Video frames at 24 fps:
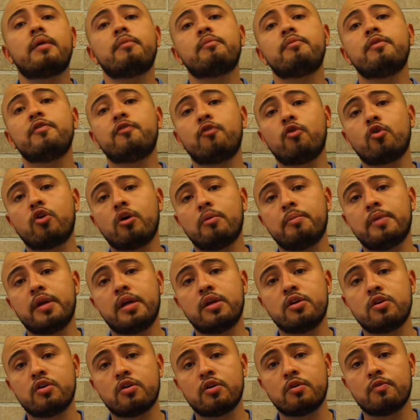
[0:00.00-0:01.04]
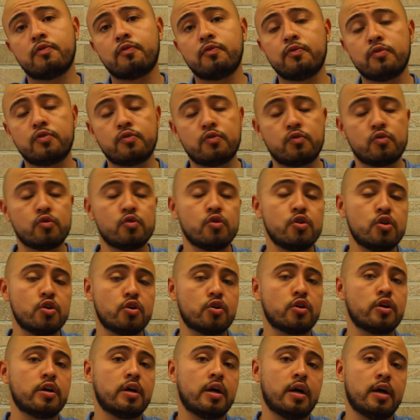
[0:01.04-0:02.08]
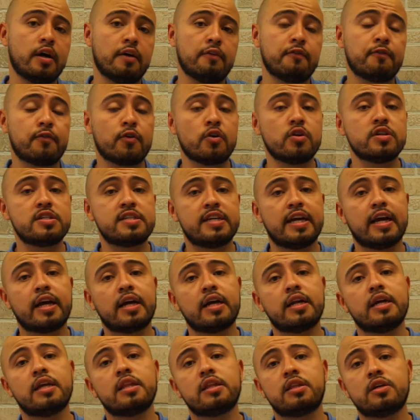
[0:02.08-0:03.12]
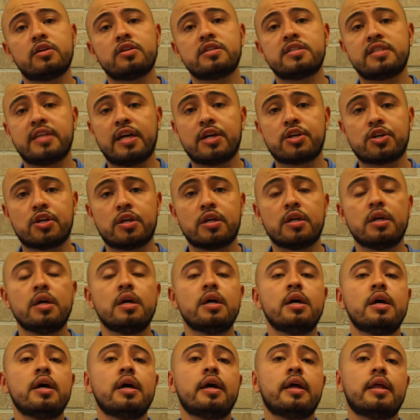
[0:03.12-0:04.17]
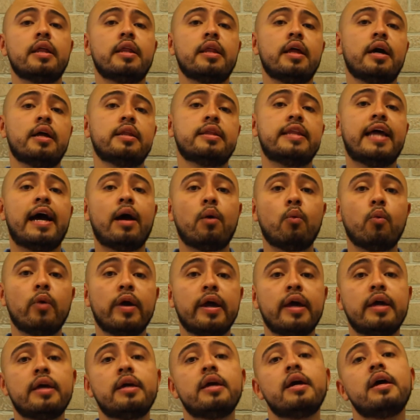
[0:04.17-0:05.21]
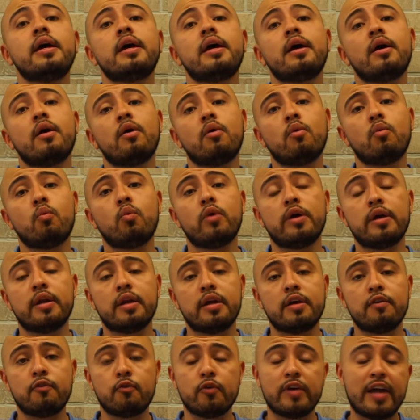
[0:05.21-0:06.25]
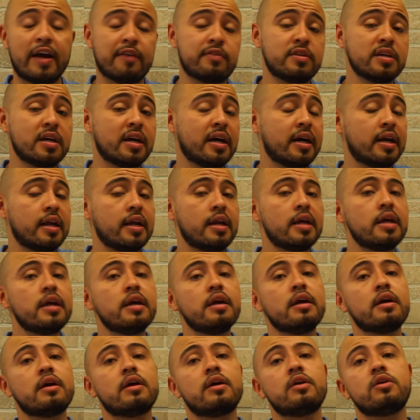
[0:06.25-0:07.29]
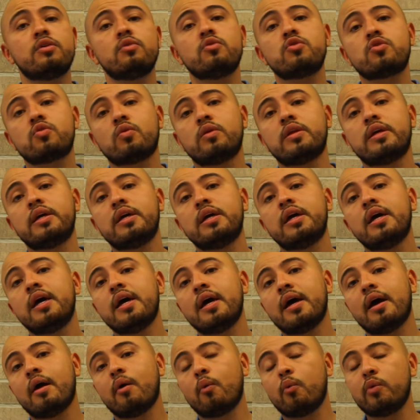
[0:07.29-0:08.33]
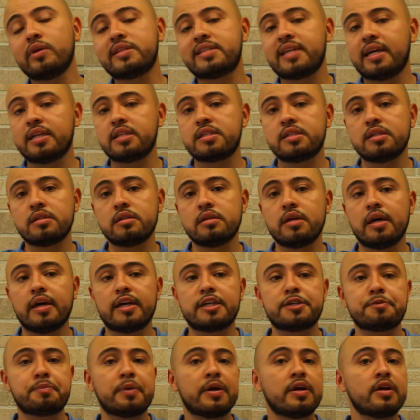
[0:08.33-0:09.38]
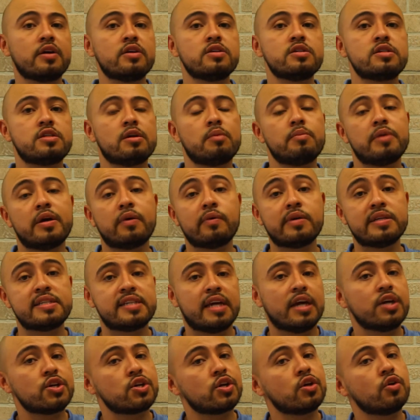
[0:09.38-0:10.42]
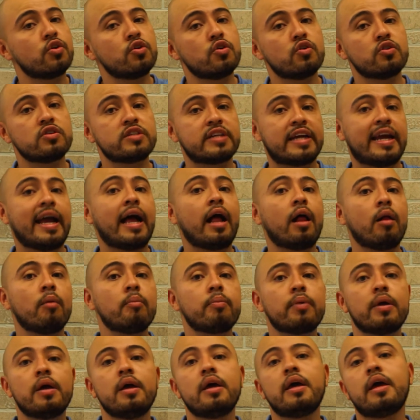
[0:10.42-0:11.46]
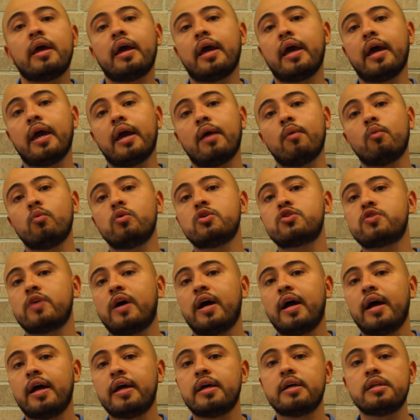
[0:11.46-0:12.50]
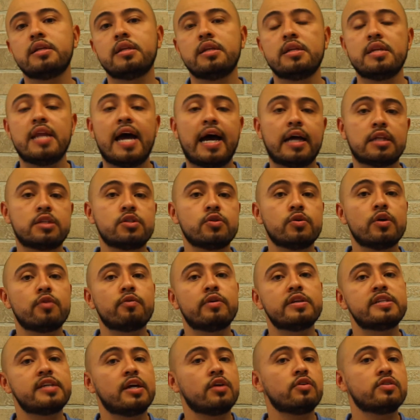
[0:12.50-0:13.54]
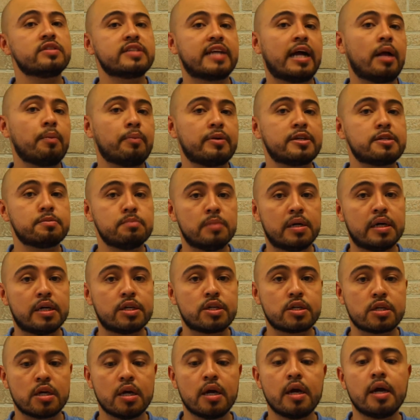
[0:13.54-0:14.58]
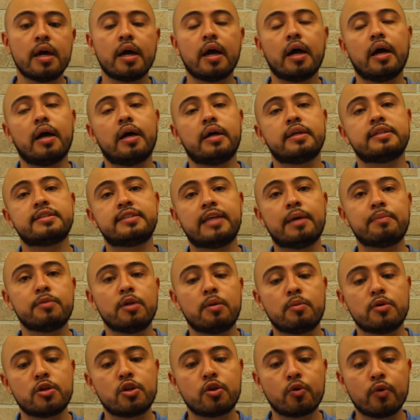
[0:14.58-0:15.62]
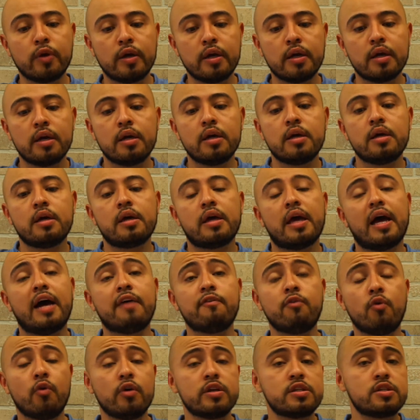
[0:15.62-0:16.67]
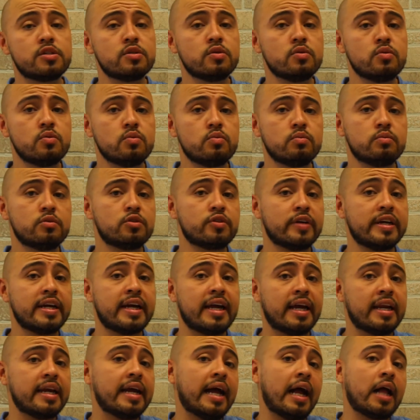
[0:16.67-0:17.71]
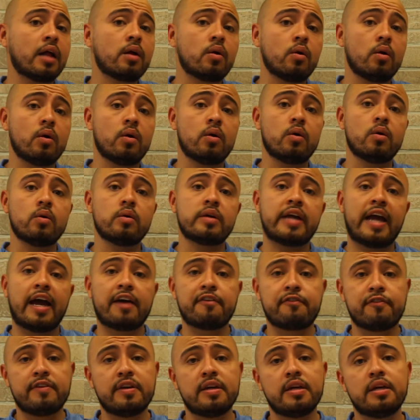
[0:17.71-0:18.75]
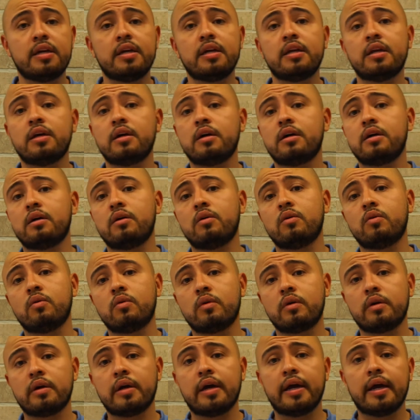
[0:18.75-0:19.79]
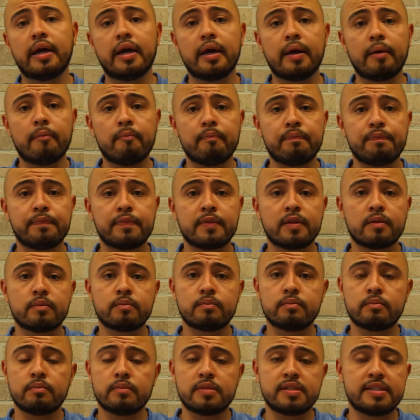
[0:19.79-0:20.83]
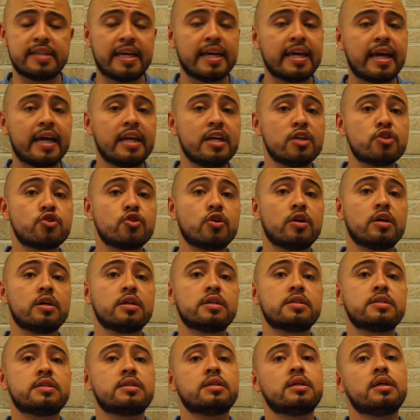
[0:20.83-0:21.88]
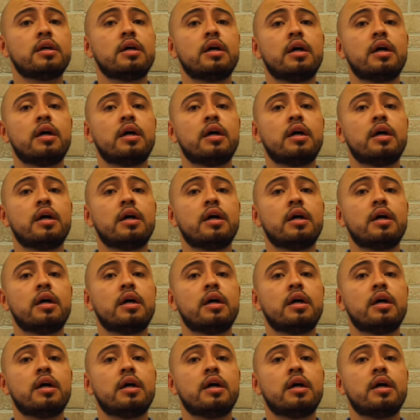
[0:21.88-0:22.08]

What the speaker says: before coming in to your first, second, and third session. That way, if we have to cut it here, usually we tend to experience some irritation on your scalp and we'll try not to irritate your scalp much. Step number three, avoid to drink any alcohol, caffeine, or take any drugs